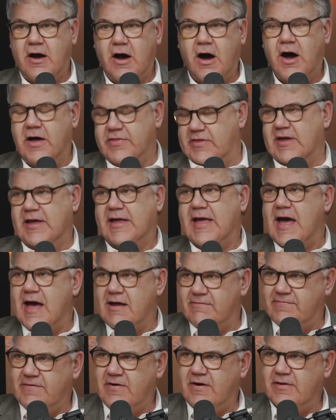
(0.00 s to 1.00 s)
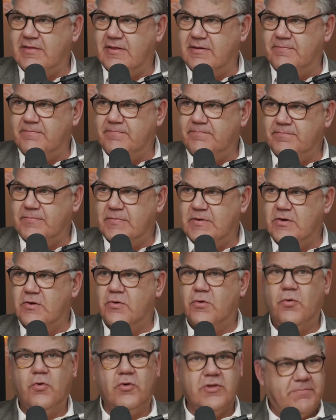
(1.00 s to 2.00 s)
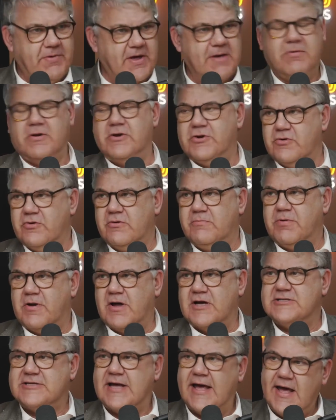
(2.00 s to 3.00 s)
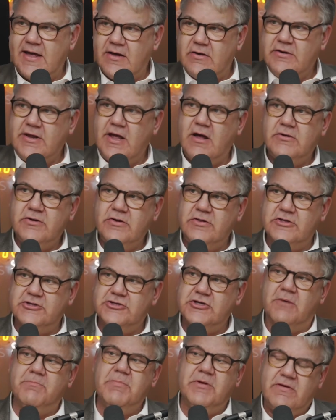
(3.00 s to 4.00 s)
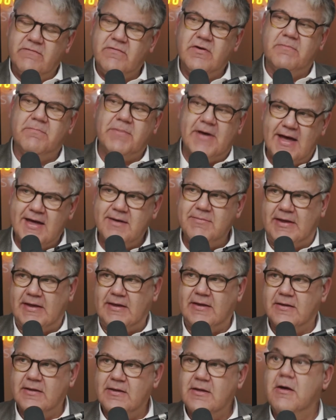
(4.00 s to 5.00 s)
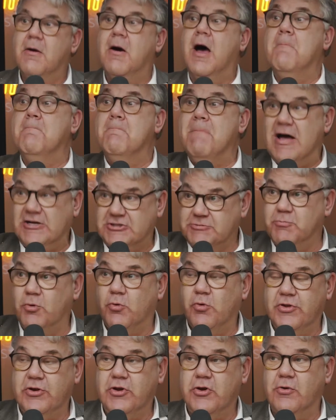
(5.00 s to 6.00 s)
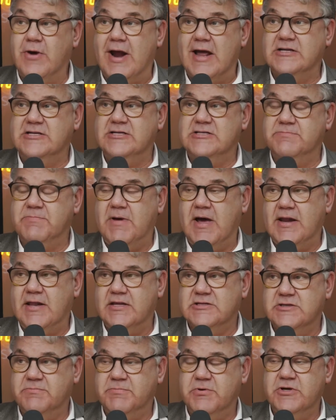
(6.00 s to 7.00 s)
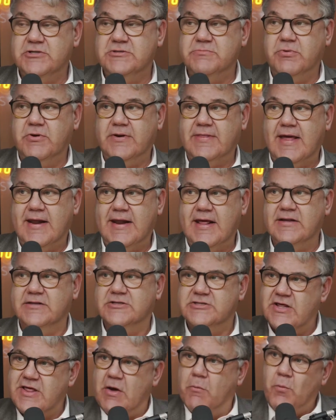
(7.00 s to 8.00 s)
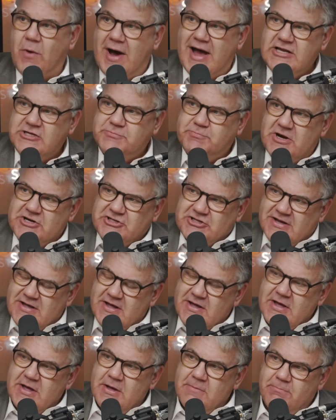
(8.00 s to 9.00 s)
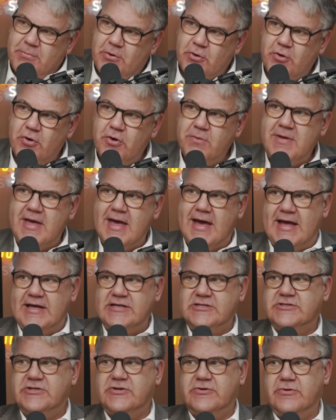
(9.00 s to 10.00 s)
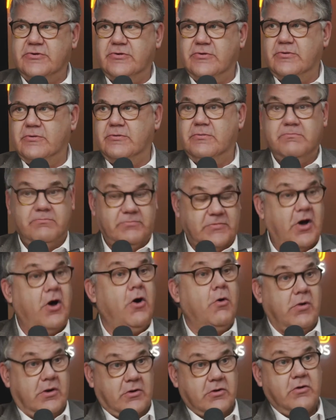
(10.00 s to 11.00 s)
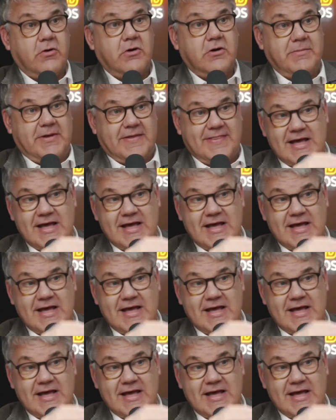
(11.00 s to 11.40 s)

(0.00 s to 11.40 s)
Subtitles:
Either you can't find them, or the people who do apply say, hang on, I'll do the job, but you've got to pay me much more than you're anticipating as the person putting that in. So that wage pressure permeates through the whole economy.